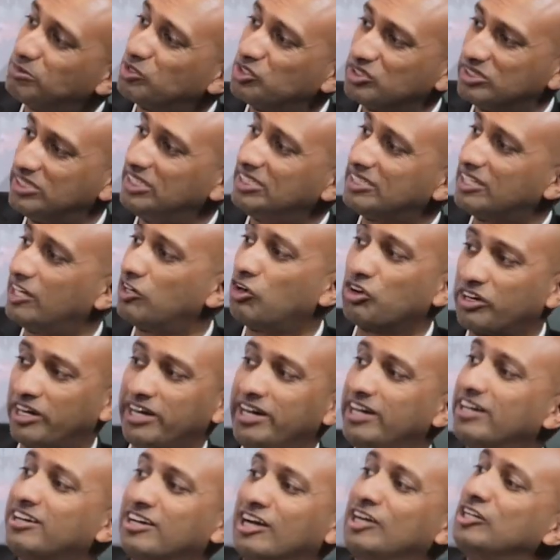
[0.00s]
because these are not
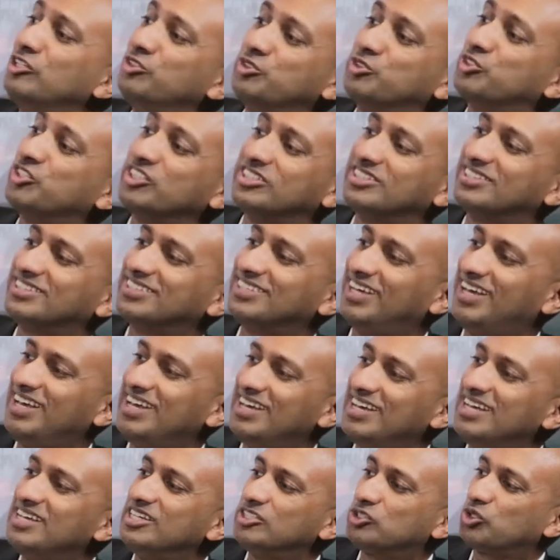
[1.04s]
credit card users.
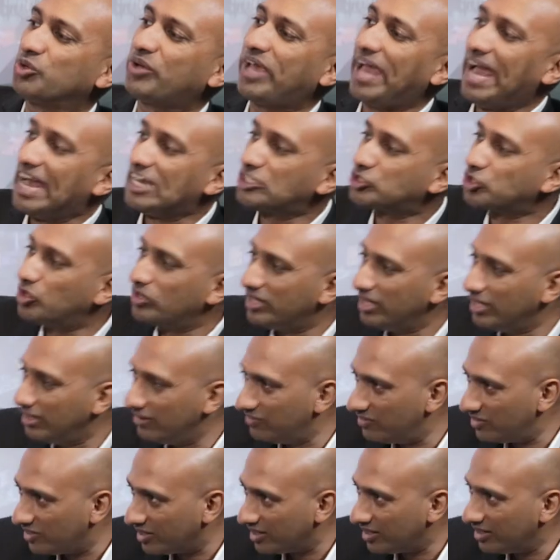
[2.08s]
So cash on
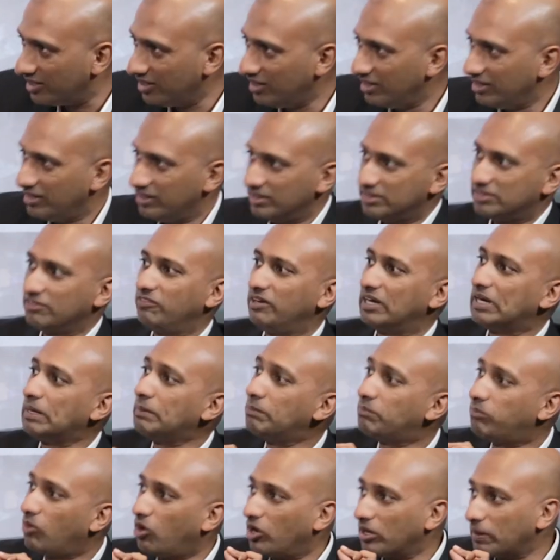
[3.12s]
delivery is a very
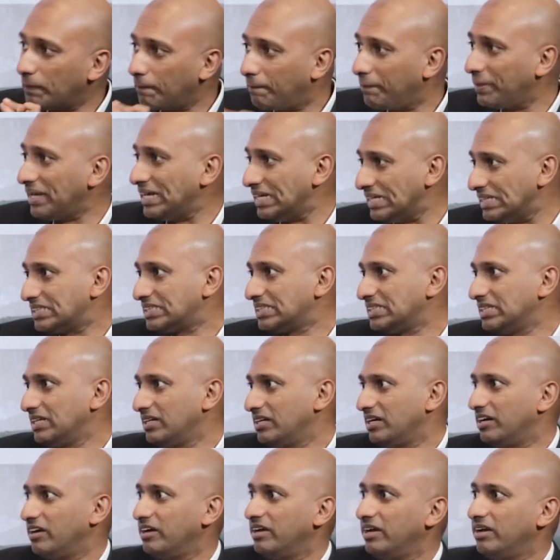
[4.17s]
important piece,
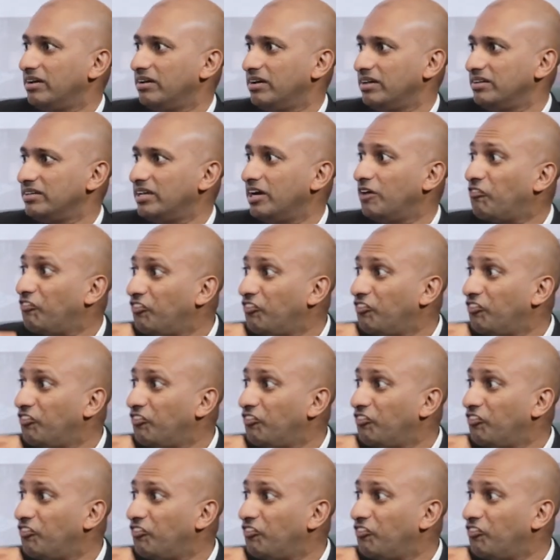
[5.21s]
a